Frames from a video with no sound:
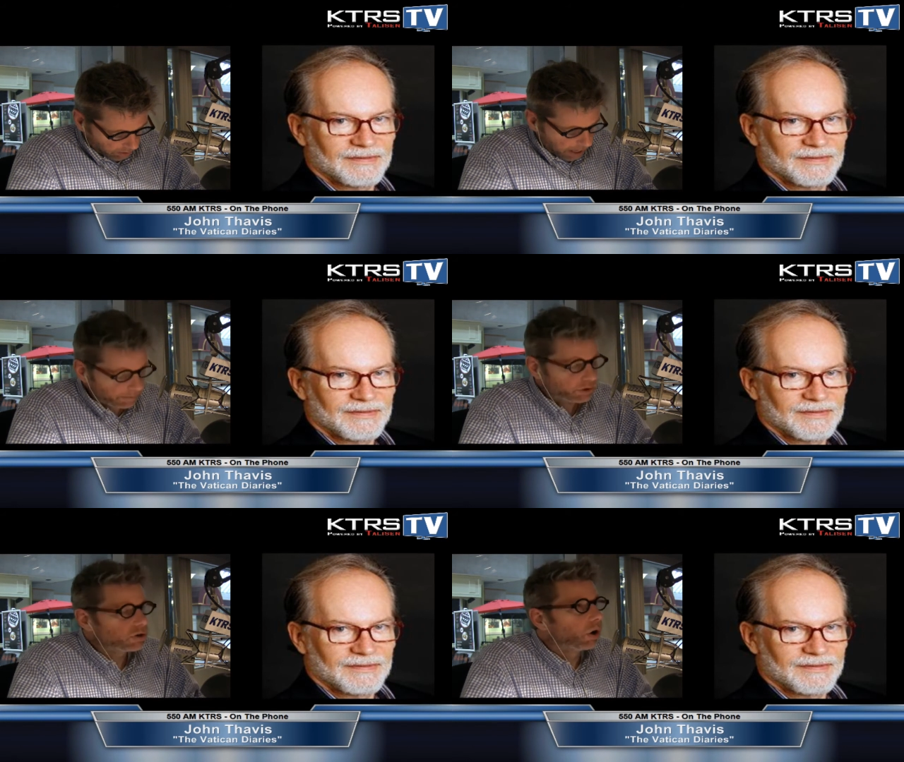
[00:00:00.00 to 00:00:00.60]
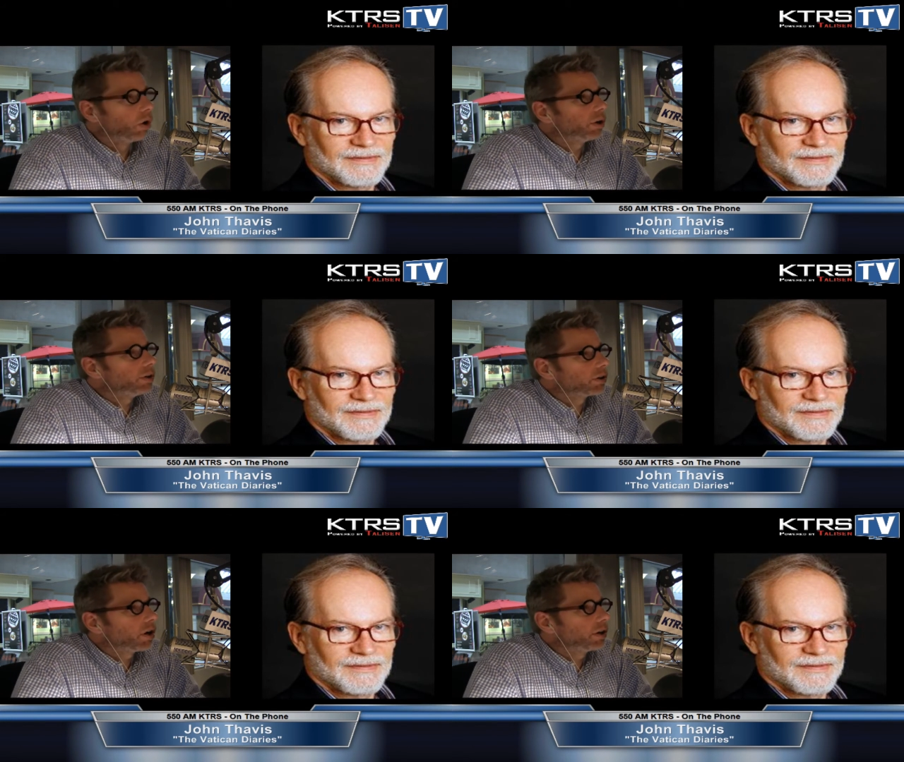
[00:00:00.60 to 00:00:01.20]
Speaker 1: Thomas Dolan,
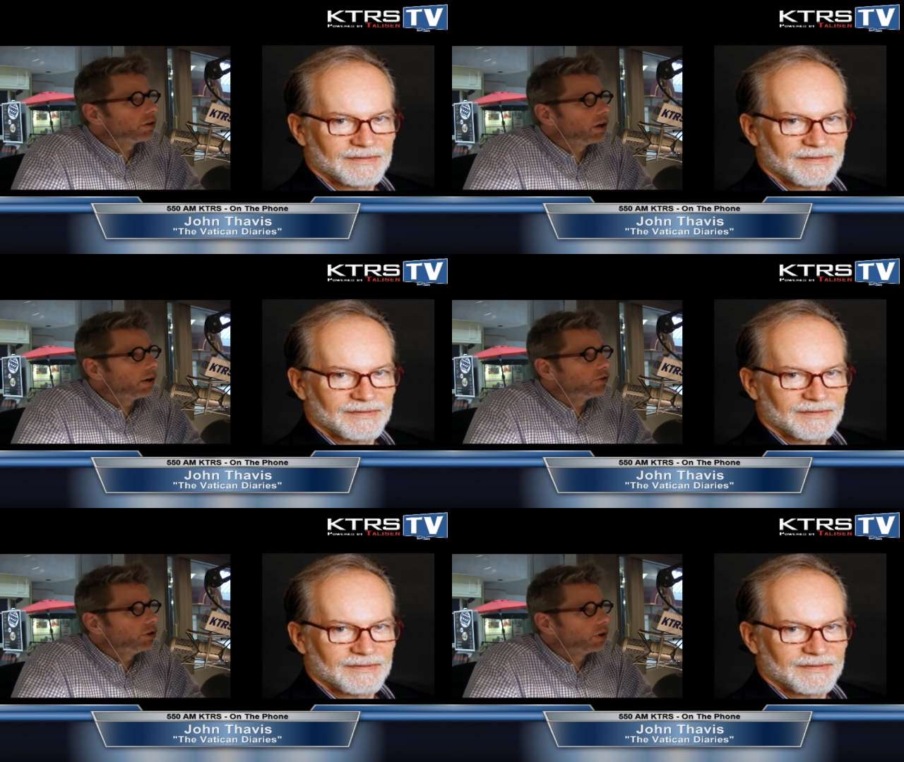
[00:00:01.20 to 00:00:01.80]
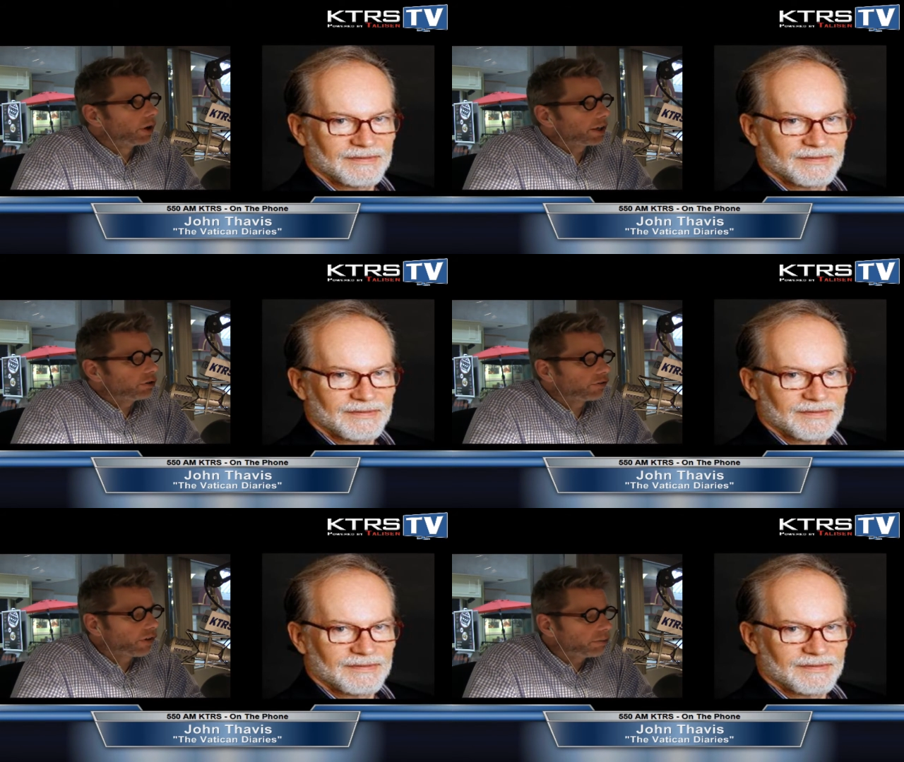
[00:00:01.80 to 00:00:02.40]
the Cardinal of New York,
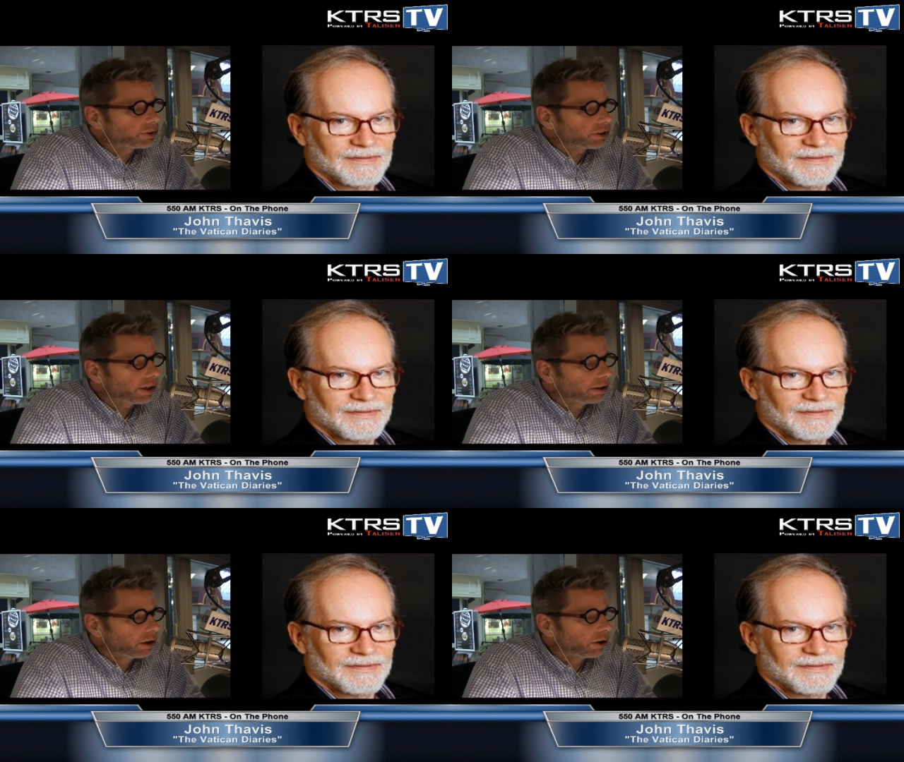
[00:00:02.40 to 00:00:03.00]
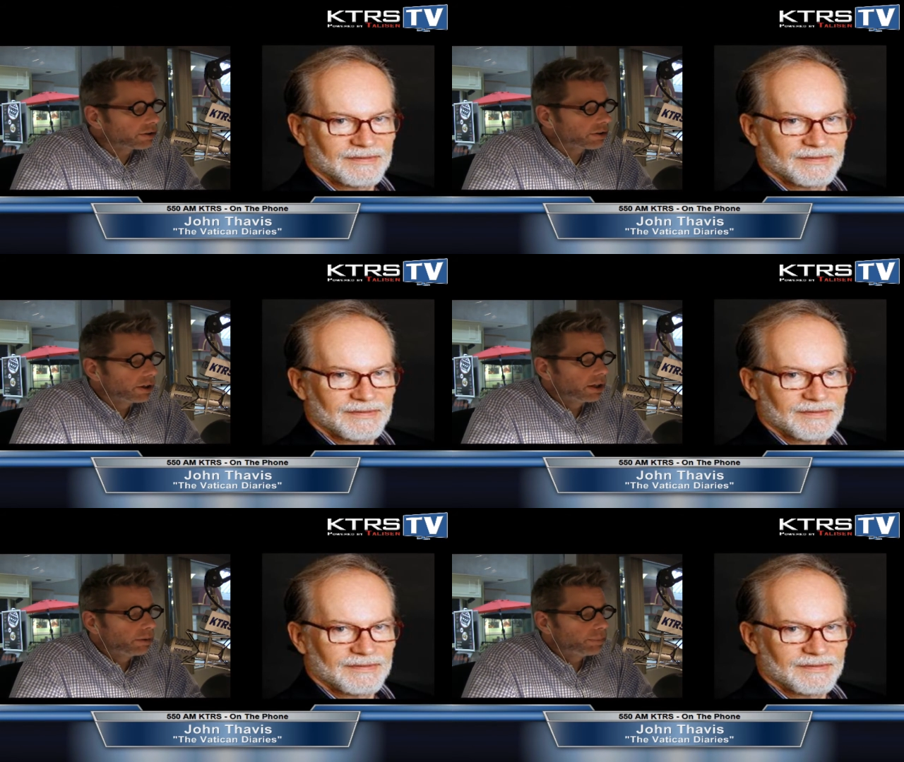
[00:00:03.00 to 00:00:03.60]
is from St. Louis.
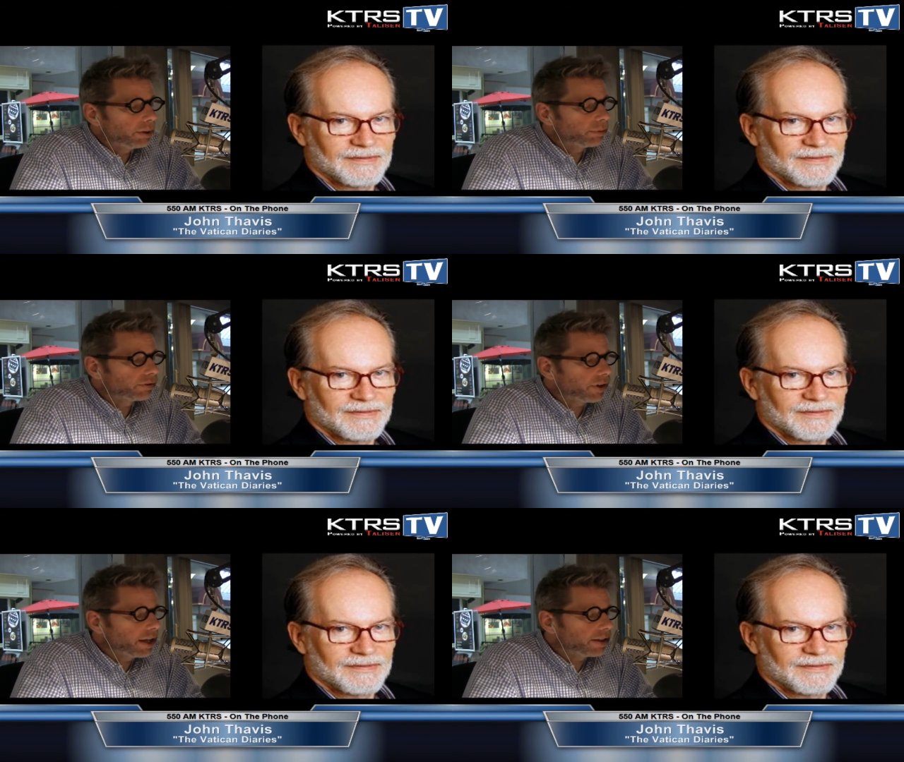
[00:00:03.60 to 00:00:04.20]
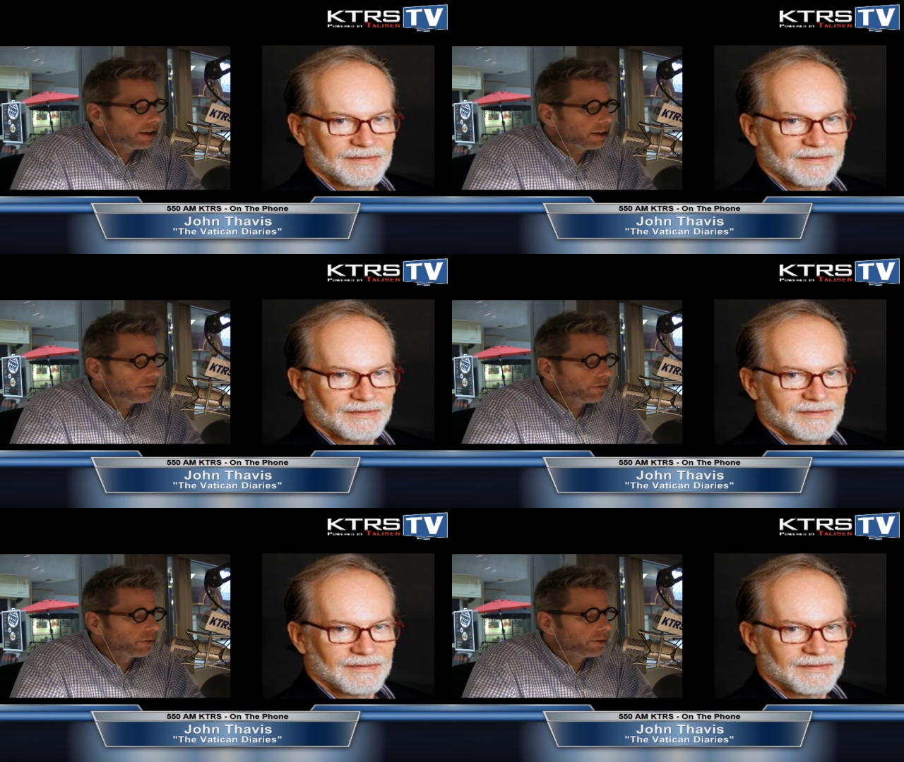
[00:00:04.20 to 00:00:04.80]
People say that
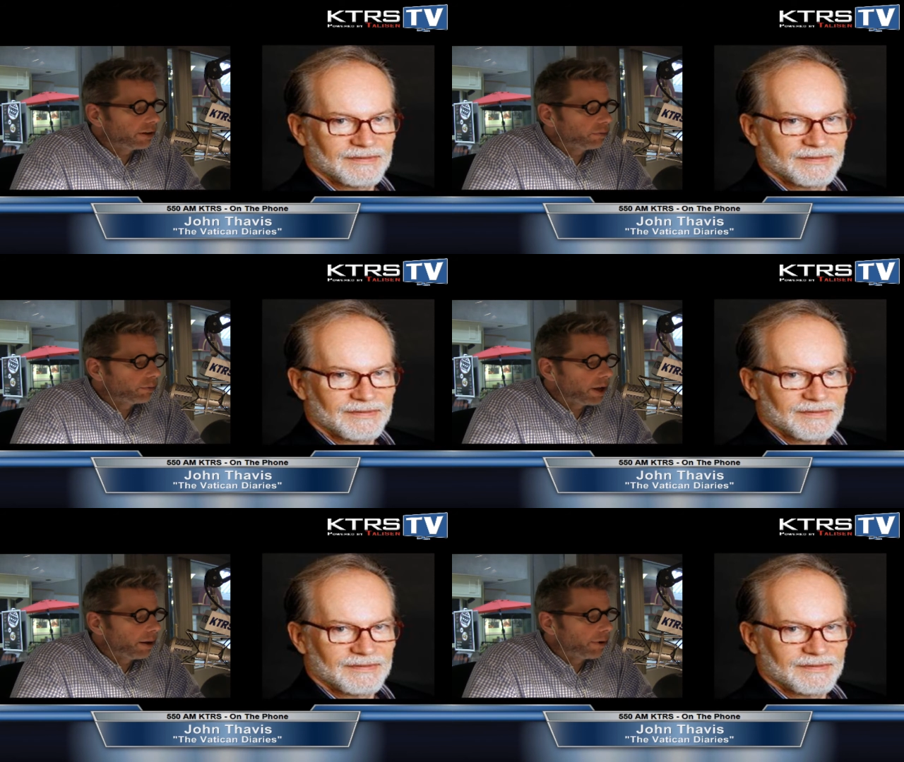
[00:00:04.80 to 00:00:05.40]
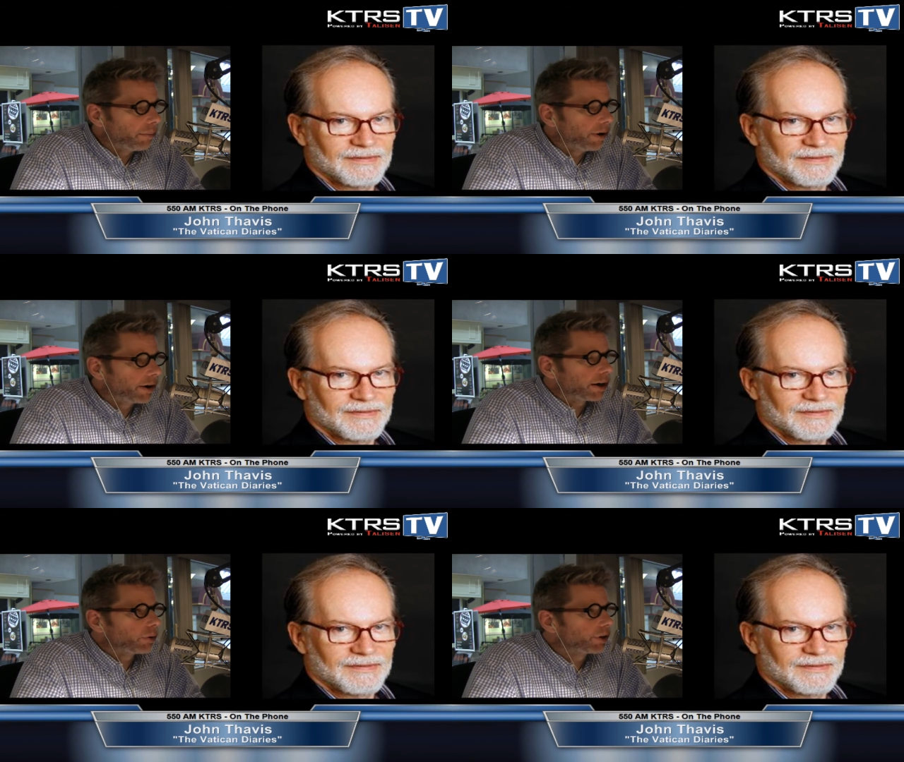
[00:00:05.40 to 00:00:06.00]
if
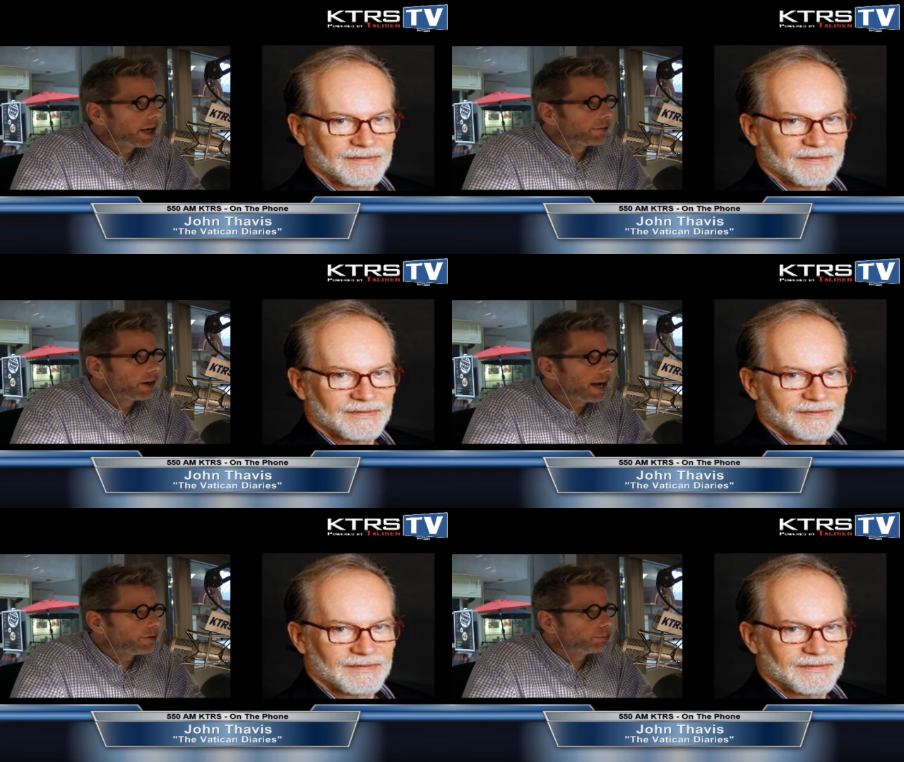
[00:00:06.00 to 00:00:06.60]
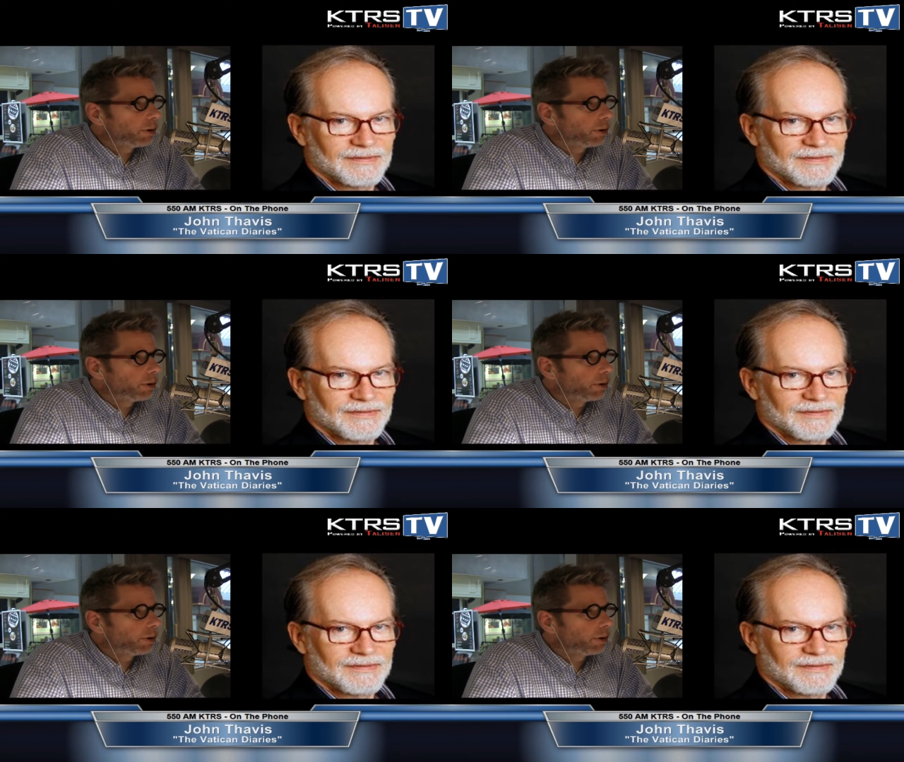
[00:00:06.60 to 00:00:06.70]
America were to ever have a